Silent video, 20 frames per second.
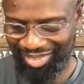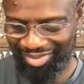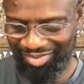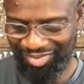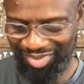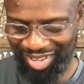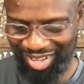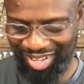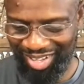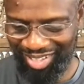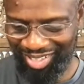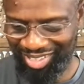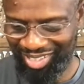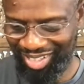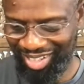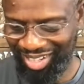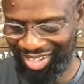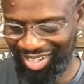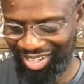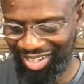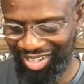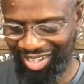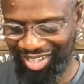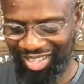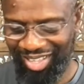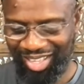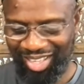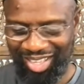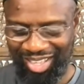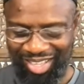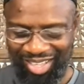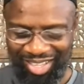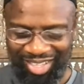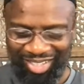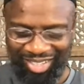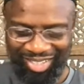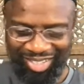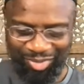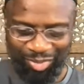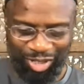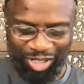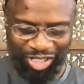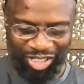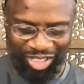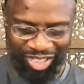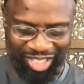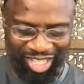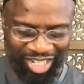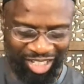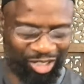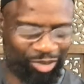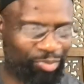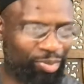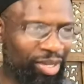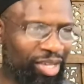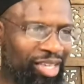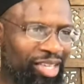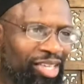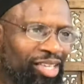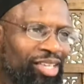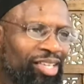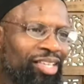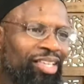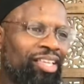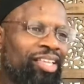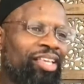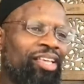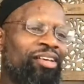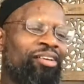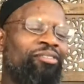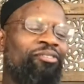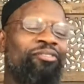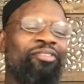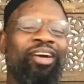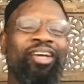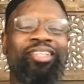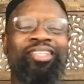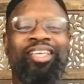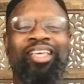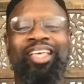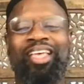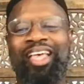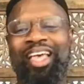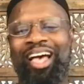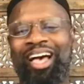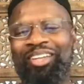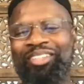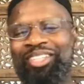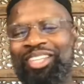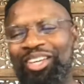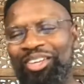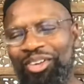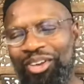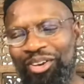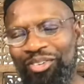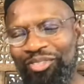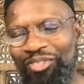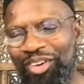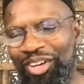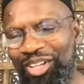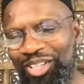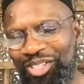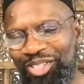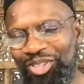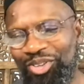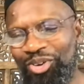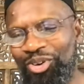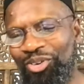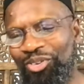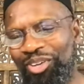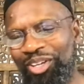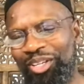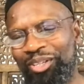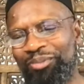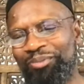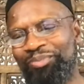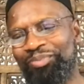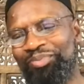MashaAllah, which is tashbih, right? I'll tell you a funny story.